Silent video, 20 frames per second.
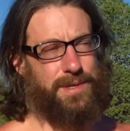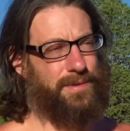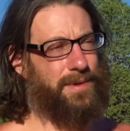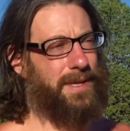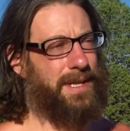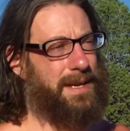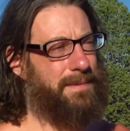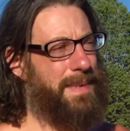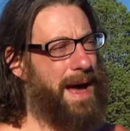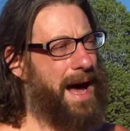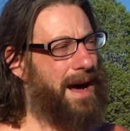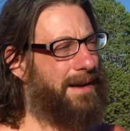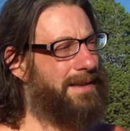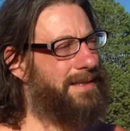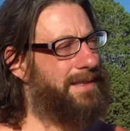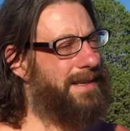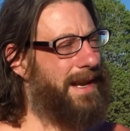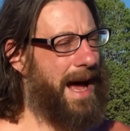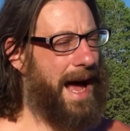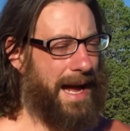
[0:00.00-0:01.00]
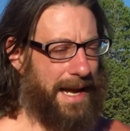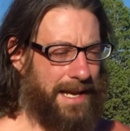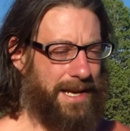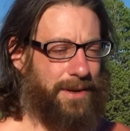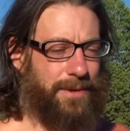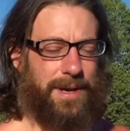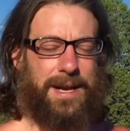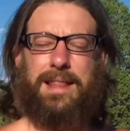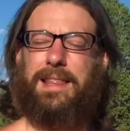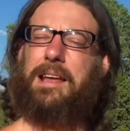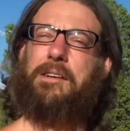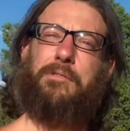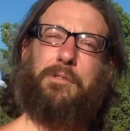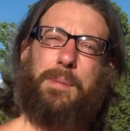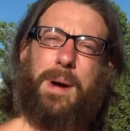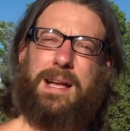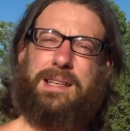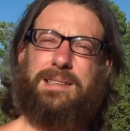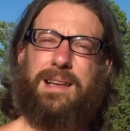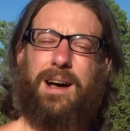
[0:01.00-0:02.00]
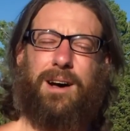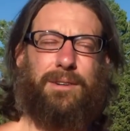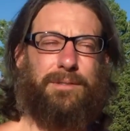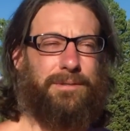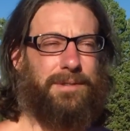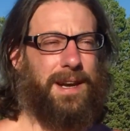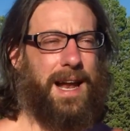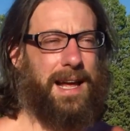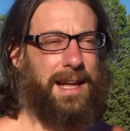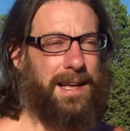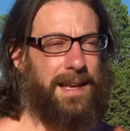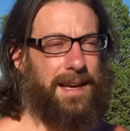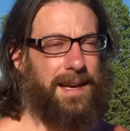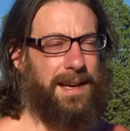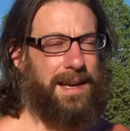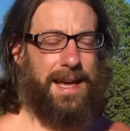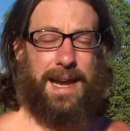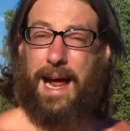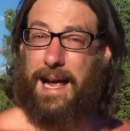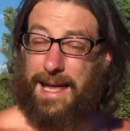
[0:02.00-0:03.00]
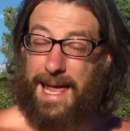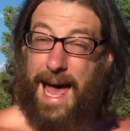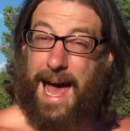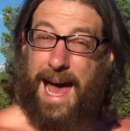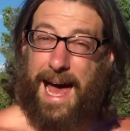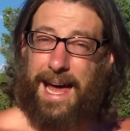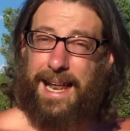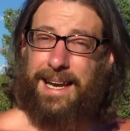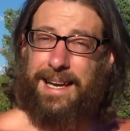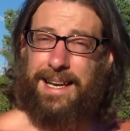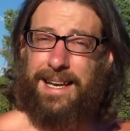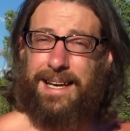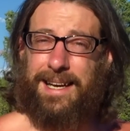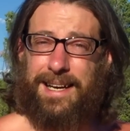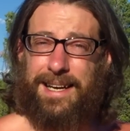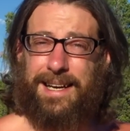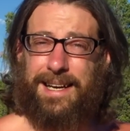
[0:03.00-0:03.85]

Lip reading: it was really about I can do anything for myself, and I can.